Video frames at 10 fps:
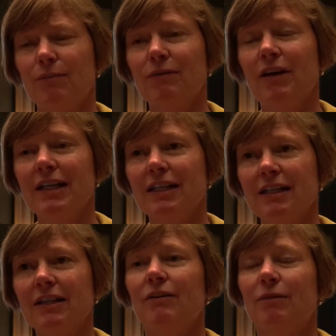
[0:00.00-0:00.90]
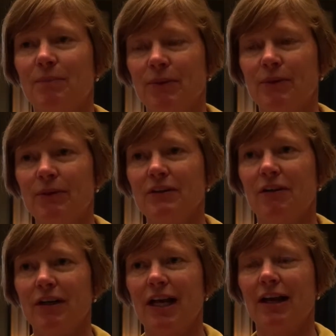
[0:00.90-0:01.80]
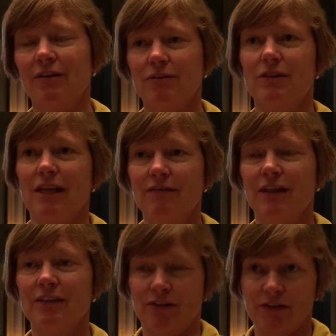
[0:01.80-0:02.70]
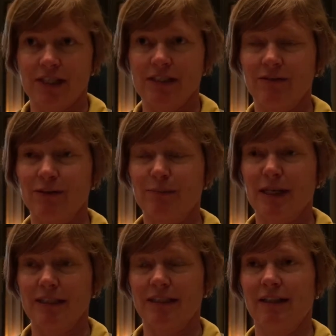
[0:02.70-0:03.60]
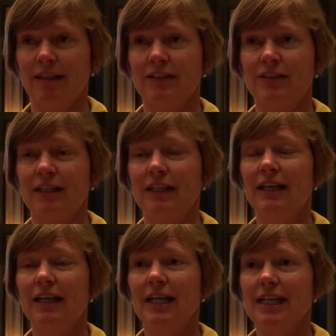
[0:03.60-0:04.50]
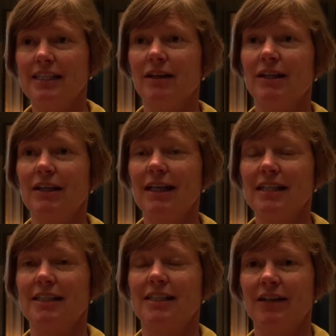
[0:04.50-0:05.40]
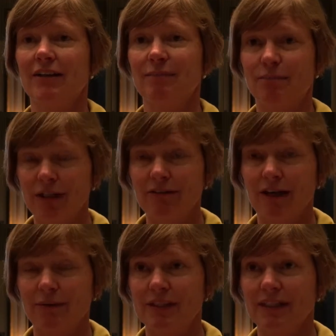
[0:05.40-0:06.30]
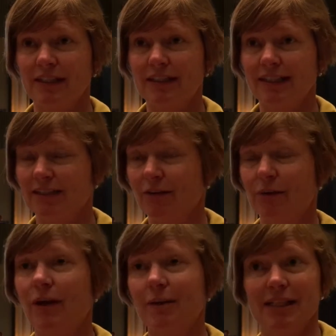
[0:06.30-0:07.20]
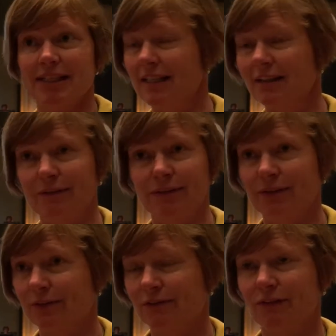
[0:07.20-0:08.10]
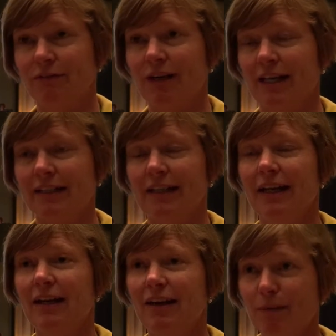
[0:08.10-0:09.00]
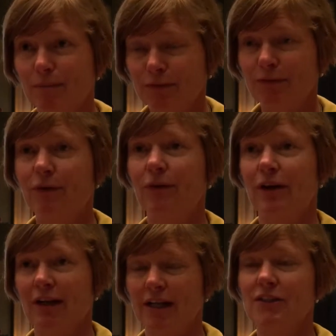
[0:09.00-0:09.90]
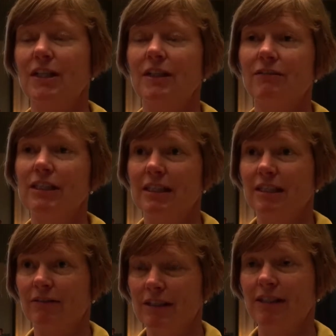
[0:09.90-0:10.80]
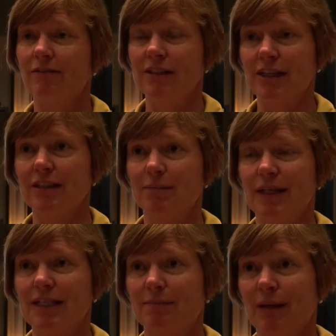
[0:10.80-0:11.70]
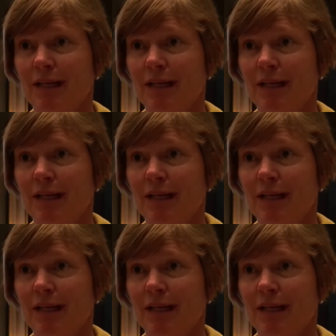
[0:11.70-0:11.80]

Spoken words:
providing a report on how safeguards are addressed and respected in the country, is a necessary prerequisite. It's a requirement. It's in the rules for REDD before a country can receive results-based